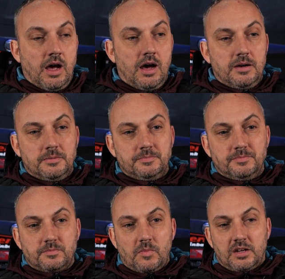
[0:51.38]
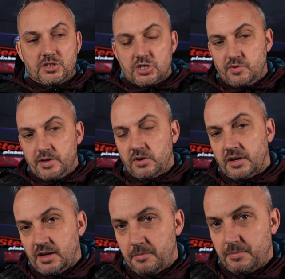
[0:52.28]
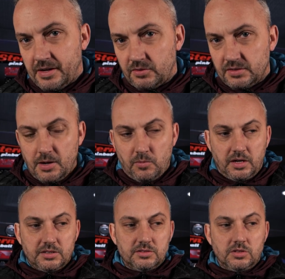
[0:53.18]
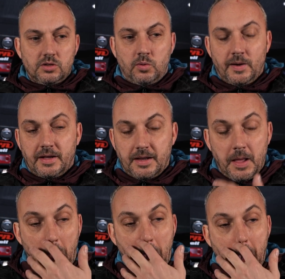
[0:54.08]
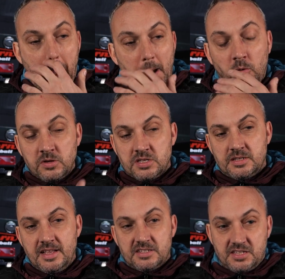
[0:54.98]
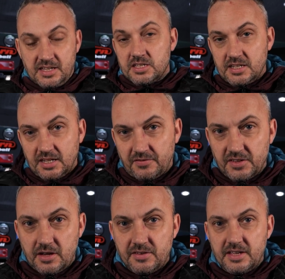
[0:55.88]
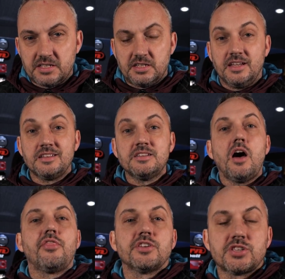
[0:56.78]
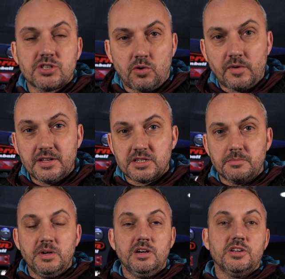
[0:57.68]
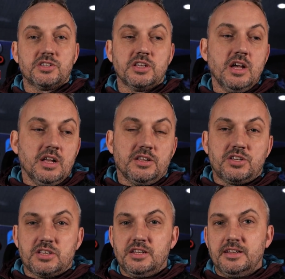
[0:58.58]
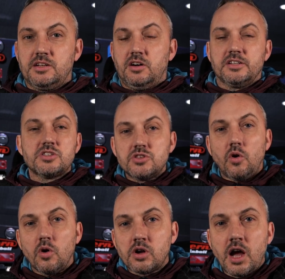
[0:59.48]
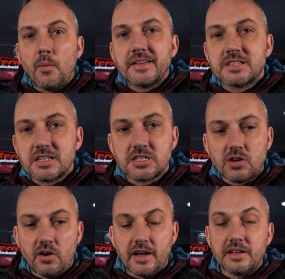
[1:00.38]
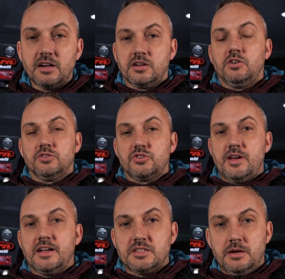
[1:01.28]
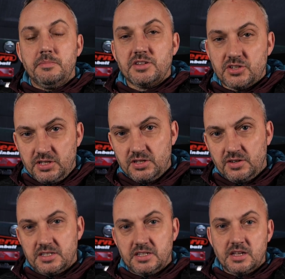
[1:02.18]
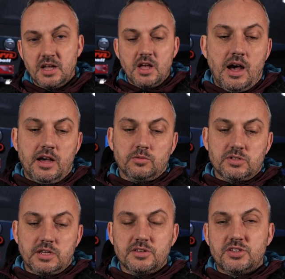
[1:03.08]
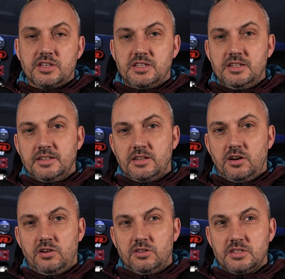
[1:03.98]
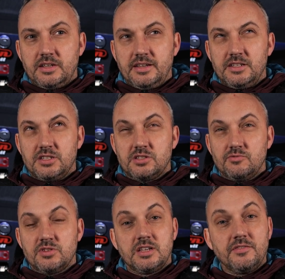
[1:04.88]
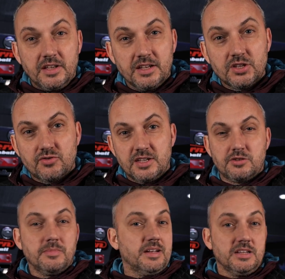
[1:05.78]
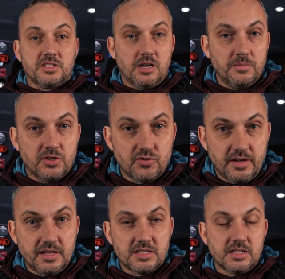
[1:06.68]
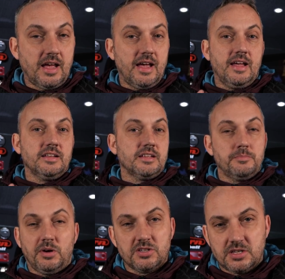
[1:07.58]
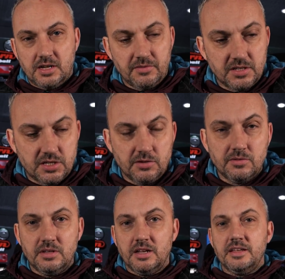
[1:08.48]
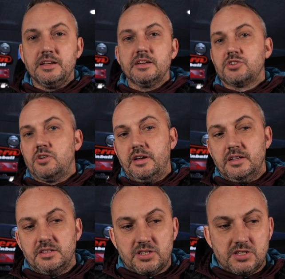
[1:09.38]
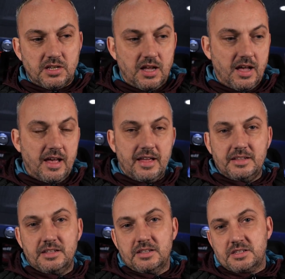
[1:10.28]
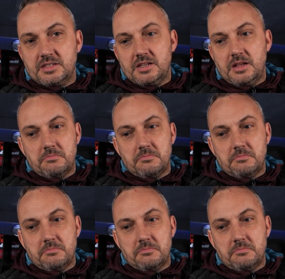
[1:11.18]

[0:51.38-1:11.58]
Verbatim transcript: Um, I just really want to come back on that one quickly. Uh, also, now, since I did the video yesterday, another story has emerged that Jesse Lingard is not going to sign a contract at Manchester United, and also that Jesse Lingard is received interest from Atletico Madrid and, and Barcelona, two La Liga giants, and